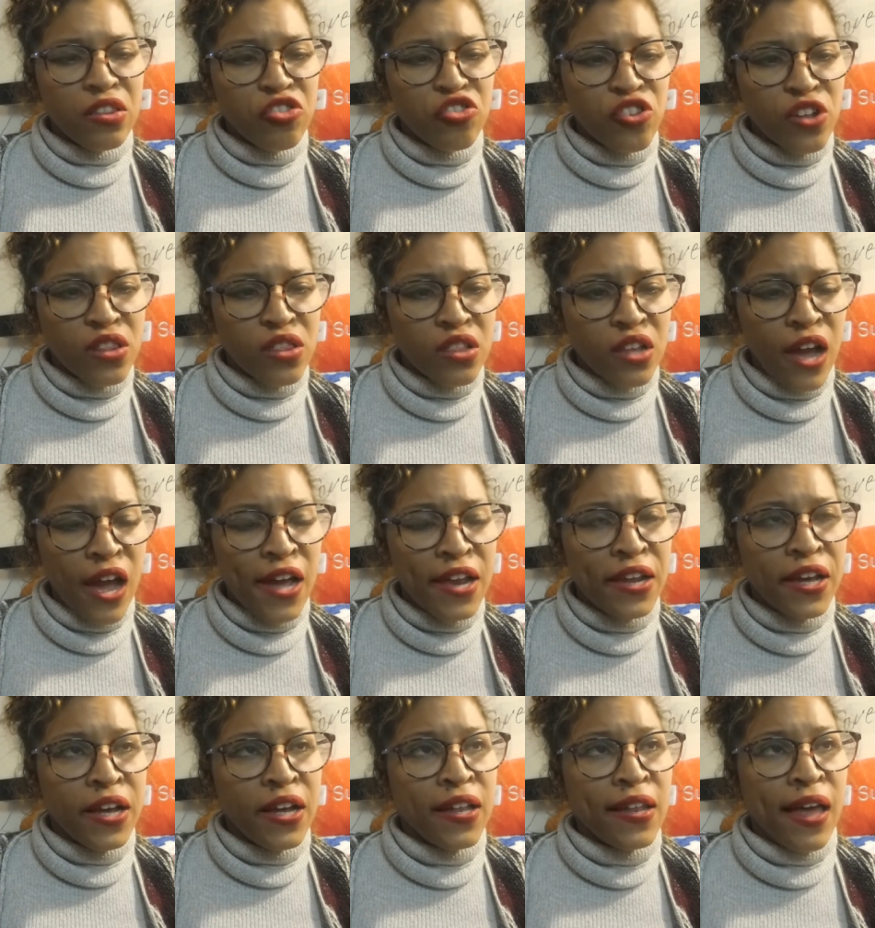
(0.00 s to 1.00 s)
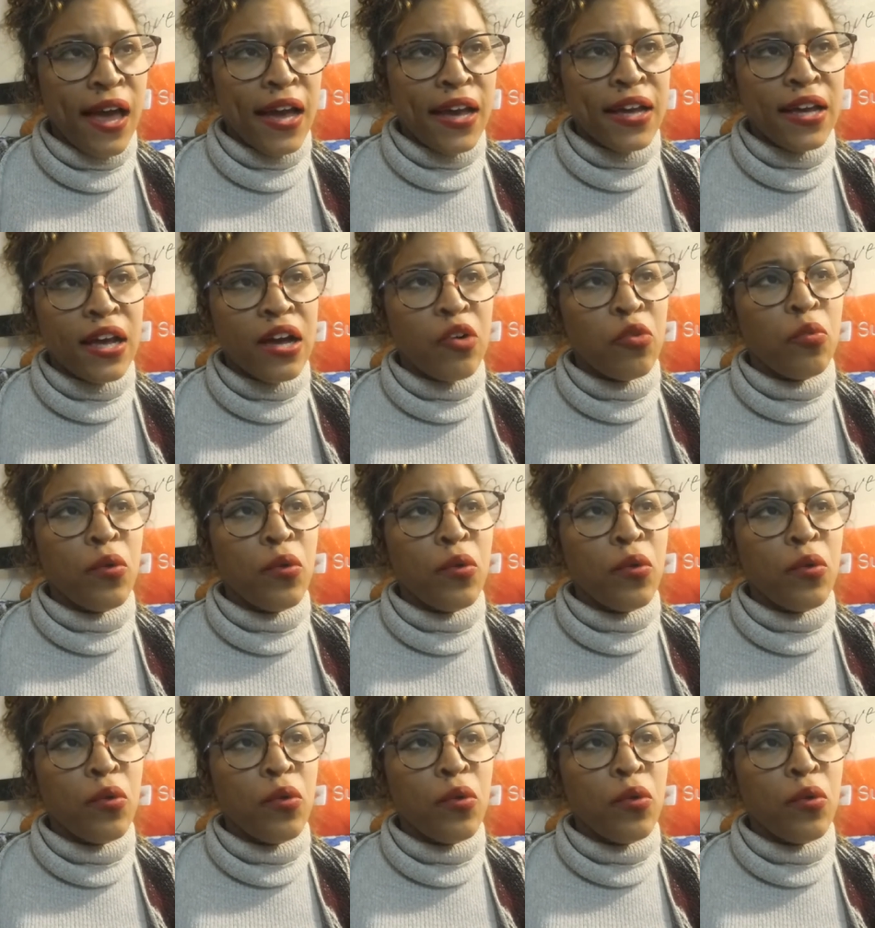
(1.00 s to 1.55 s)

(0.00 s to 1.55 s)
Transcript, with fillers: just kind of like